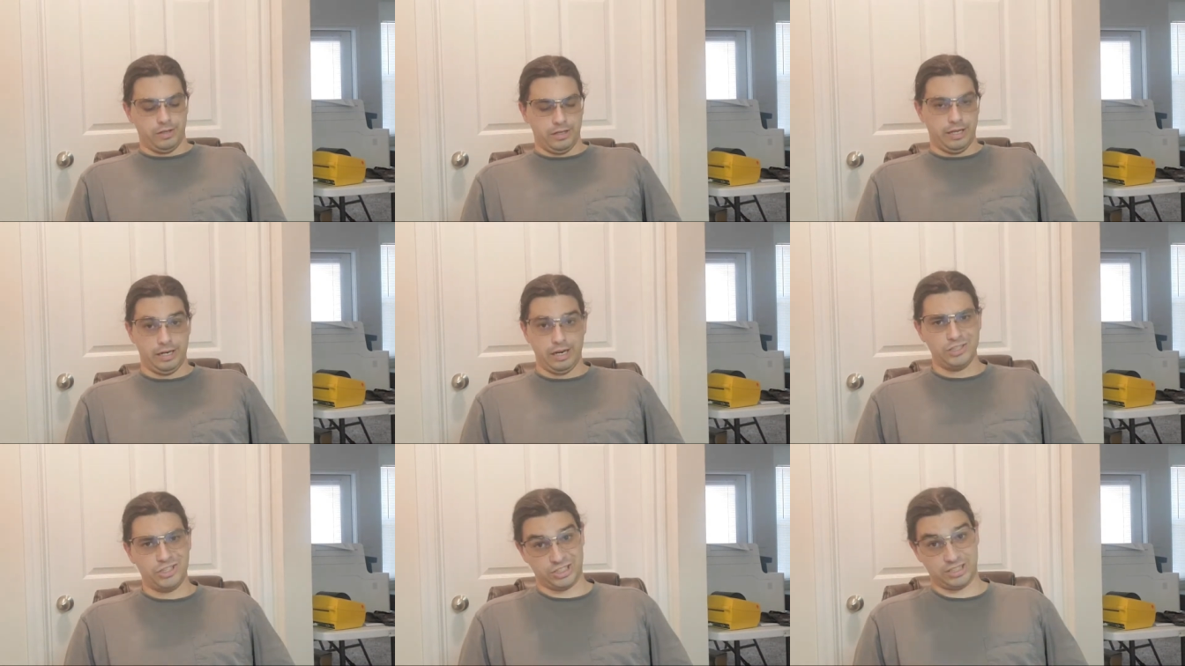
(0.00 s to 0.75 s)
And
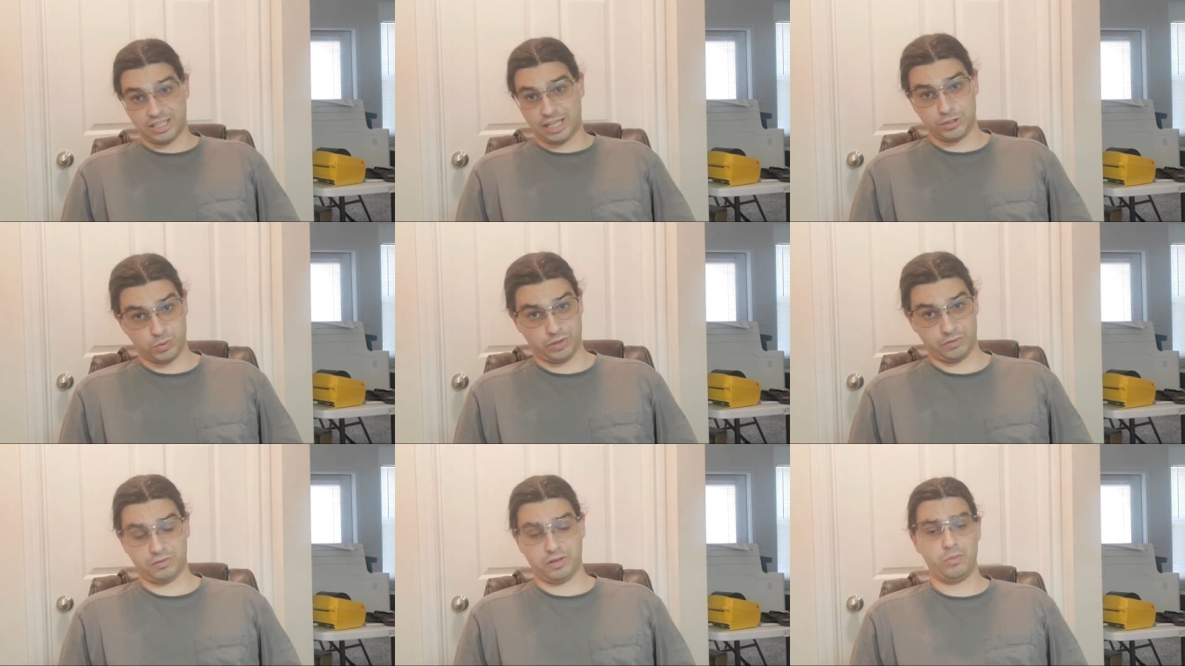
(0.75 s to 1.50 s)
not just inside
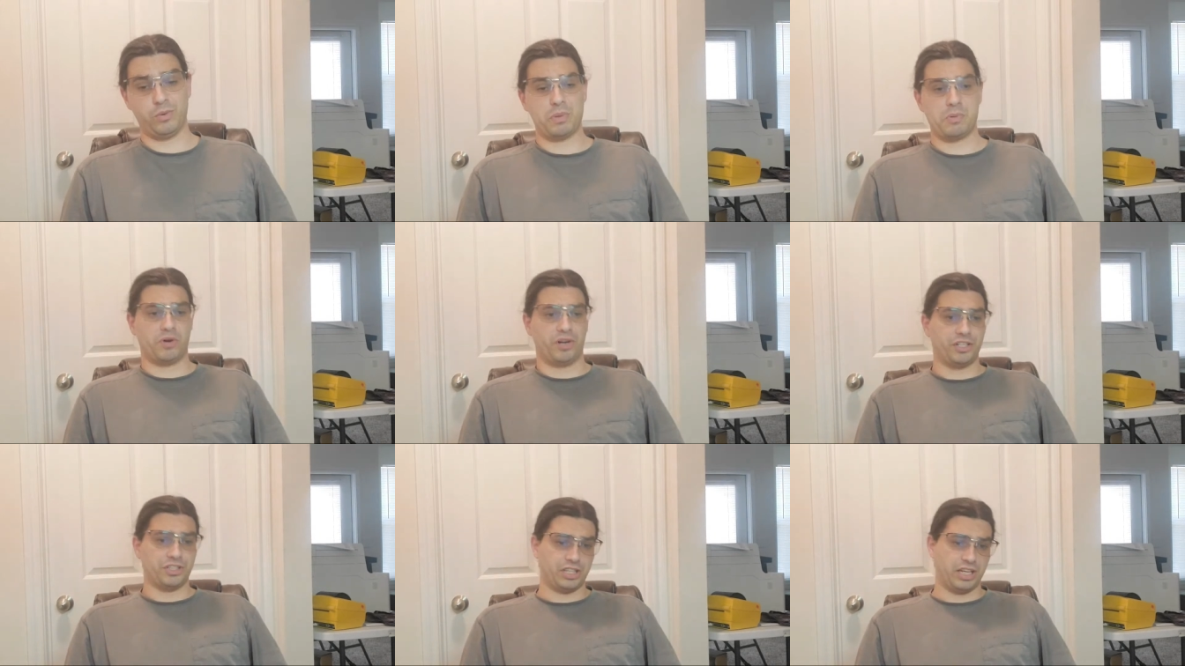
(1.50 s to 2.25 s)
Swift. I want people to
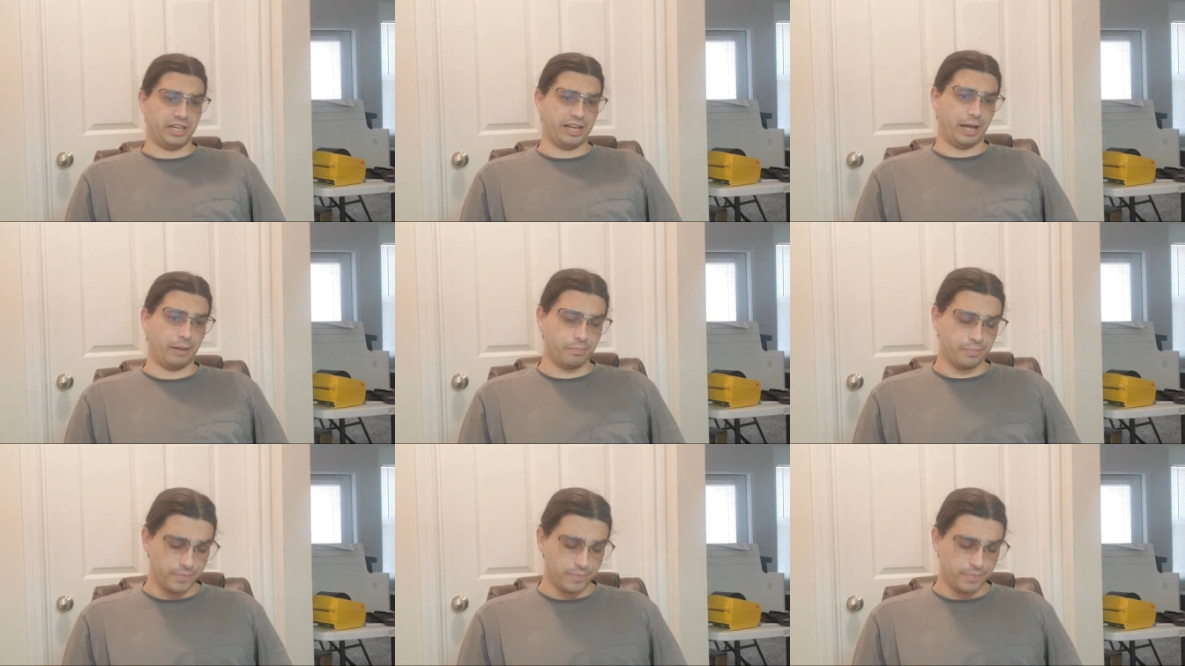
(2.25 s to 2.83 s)
understand that.